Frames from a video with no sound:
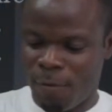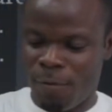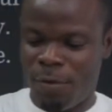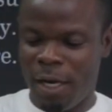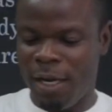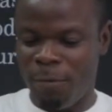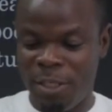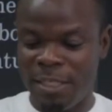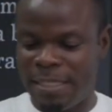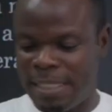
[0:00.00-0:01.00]
3,
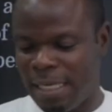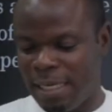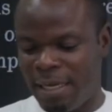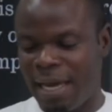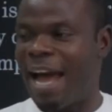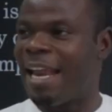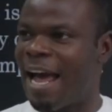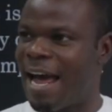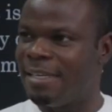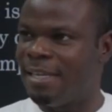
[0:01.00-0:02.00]
which is C, an
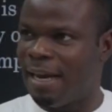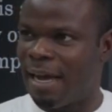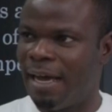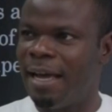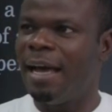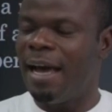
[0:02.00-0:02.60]
antenna.